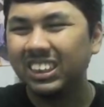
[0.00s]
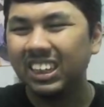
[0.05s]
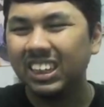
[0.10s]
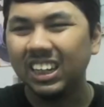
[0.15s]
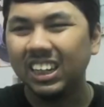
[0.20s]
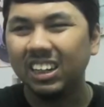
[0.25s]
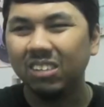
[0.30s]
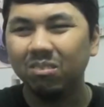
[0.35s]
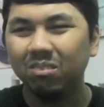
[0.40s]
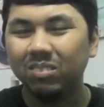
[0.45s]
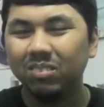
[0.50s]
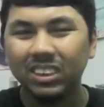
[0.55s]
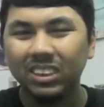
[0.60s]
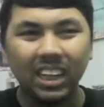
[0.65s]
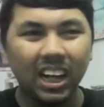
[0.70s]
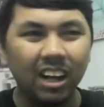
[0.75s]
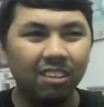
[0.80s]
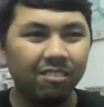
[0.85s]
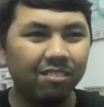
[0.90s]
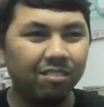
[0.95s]
um,
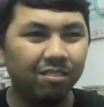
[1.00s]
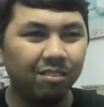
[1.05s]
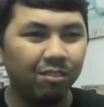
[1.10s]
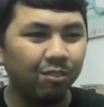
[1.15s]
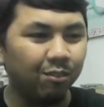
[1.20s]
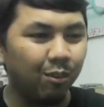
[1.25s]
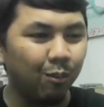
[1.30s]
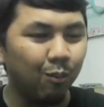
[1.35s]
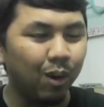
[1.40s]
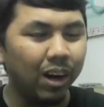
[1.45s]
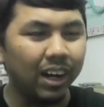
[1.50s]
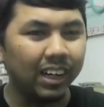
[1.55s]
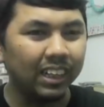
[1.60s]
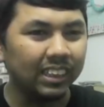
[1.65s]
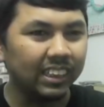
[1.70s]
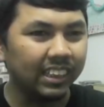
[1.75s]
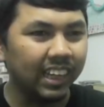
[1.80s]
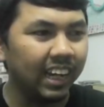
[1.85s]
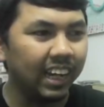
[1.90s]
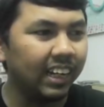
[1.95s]
staff, from what I
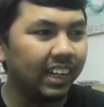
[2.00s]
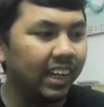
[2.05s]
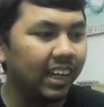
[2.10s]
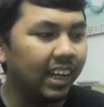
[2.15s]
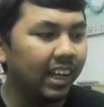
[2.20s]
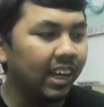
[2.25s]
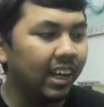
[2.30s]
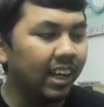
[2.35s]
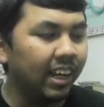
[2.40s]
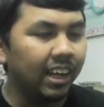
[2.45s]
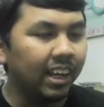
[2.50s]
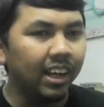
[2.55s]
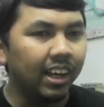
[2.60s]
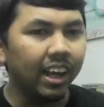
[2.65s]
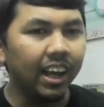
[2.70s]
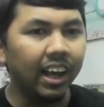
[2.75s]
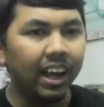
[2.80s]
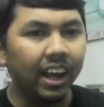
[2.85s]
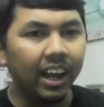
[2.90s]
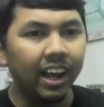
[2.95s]
understand.
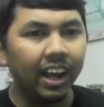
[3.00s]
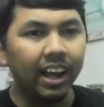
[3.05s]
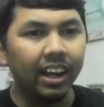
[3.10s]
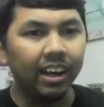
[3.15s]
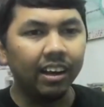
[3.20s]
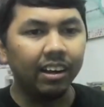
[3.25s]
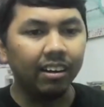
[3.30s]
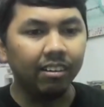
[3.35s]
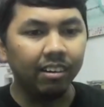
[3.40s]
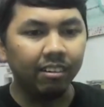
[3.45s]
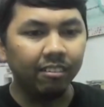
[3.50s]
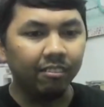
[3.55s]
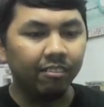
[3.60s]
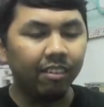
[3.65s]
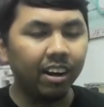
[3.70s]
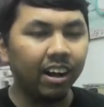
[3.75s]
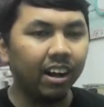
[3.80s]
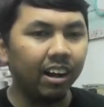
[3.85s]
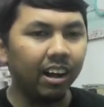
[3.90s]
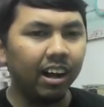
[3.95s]
And
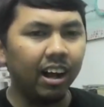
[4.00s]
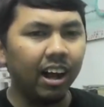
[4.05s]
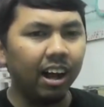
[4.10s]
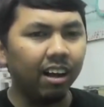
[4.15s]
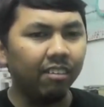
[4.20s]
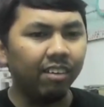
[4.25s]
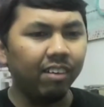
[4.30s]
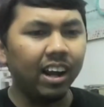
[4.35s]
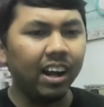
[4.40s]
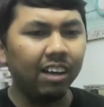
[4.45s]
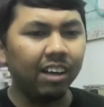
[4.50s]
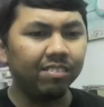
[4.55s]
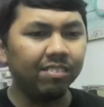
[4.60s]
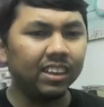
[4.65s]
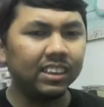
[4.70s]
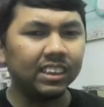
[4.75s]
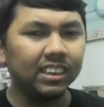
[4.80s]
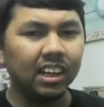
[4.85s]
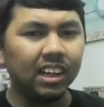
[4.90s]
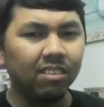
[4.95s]
right, right
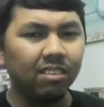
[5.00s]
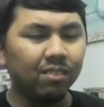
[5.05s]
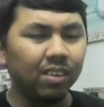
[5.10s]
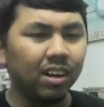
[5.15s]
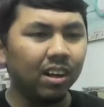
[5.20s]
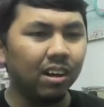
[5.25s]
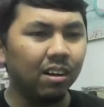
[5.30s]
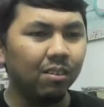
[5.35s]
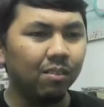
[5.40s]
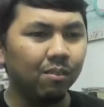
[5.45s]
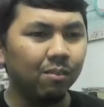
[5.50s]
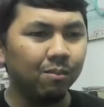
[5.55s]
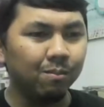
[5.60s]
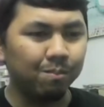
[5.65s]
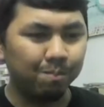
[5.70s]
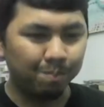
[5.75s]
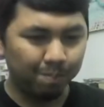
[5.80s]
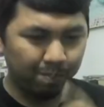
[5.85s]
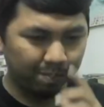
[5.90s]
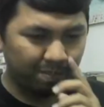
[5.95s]
after some um,
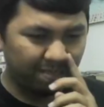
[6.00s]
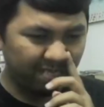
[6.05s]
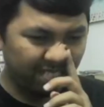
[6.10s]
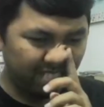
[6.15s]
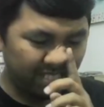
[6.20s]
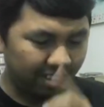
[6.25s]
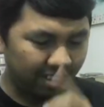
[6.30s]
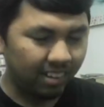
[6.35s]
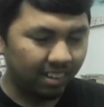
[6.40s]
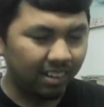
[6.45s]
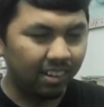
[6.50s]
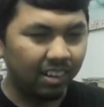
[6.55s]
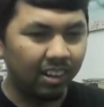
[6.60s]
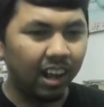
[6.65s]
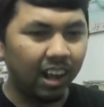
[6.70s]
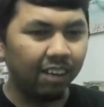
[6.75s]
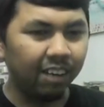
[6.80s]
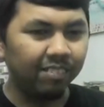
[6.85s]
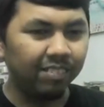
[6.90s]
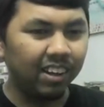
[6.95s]

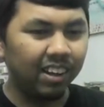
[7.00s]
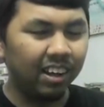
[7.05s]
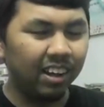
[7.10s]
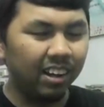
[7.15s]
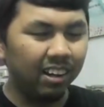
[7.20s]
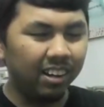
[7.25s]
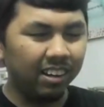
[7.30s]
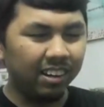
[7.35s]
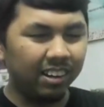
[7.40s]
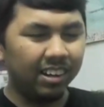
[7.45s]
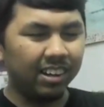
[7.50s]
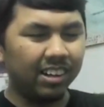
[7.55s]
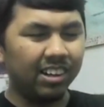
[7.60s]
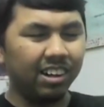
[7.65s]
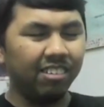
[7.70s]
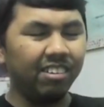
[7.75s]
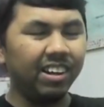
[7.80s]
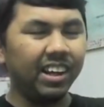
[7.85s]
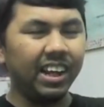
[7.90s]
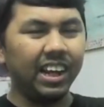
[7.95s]
after
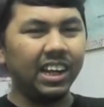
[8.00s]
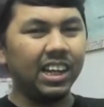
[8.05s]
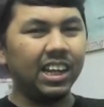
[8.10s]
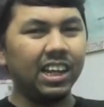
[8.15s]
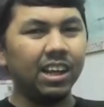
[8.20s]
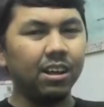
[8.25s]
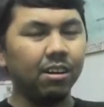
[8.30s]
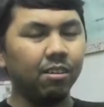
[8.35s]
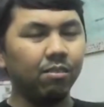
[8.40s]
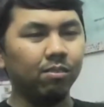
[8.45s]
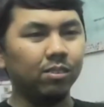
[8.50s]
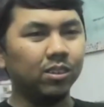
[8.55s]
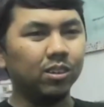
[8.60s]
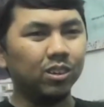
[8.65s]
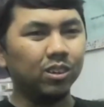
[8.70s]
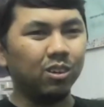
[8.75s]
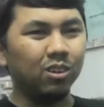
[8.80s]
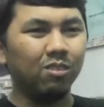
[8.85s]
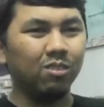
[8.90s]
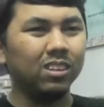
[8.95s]
clearing any um, so,
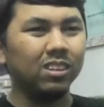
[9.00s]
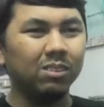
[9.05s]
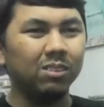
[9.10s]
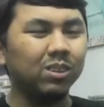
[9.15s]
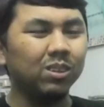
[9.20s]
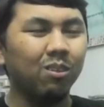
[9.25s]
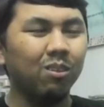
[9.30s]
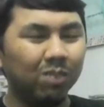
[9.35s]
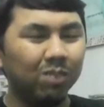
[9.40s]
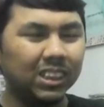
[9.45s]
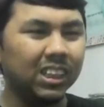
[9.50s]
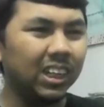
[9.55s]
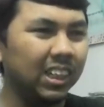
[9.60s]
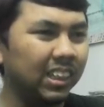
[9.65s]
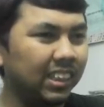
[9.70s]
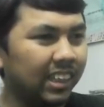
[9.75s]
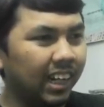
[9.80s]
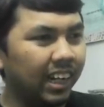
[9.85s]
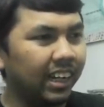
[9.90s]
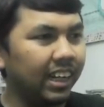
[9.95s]
so, some sort of
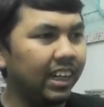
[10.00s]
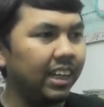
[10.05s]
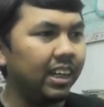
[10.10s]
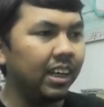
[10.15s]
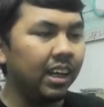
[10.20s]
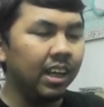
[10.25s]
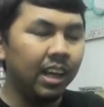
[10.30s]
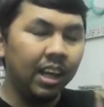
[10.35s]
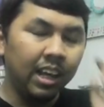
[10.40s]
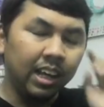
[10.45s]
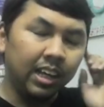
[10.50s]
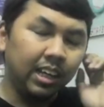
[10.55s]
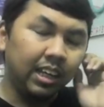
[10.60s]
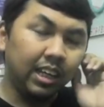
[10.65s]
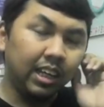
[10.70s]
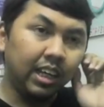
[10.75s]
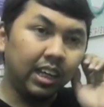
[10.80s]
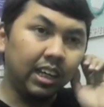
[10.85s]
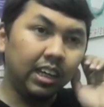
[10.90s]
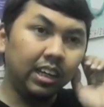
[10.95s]
misunderstanding,
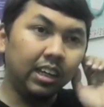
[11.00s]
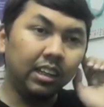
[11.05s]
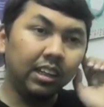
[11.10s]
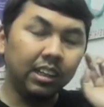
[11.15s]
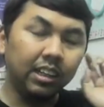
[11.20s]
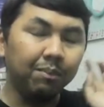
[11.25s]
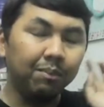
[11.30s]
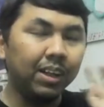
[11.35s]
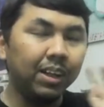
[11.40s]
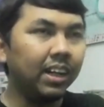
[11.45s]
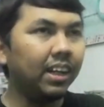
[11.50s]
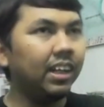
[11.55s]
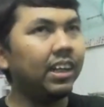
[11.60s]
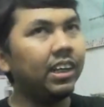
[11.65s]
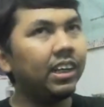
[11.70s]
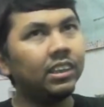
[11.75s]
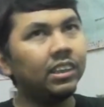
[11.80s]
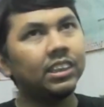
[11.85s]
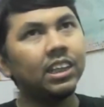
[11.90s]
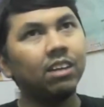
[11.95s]
he the Media
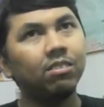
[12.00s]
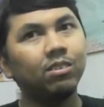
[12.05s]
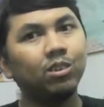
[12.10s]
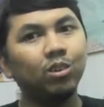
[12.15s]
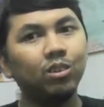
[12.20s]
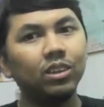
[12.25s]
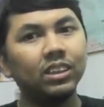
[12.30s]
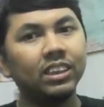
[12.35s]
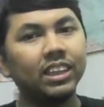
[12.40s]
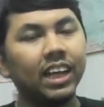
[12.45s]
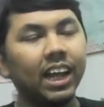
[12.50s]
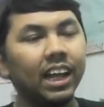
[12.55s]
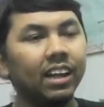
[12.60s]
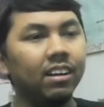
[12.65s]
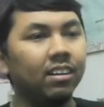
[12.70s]
Link staff told us that